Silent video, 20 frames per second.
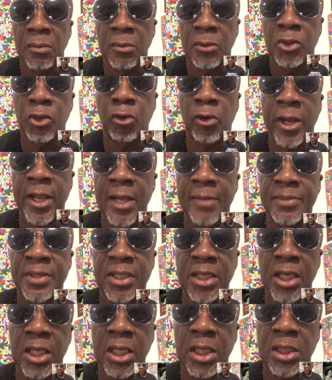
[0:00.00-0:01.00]
Toy M
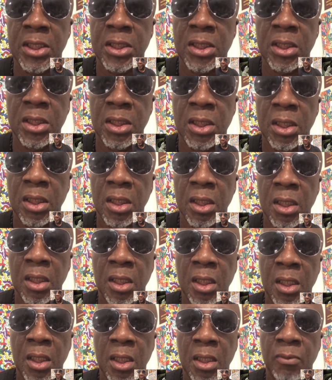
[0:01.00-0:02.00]
Cs.
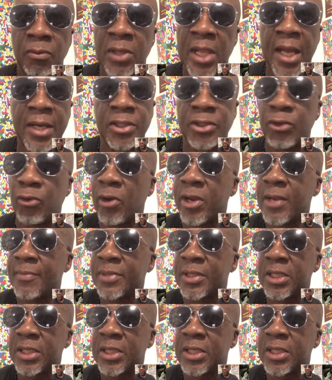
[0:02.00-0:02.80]
A lot of toy M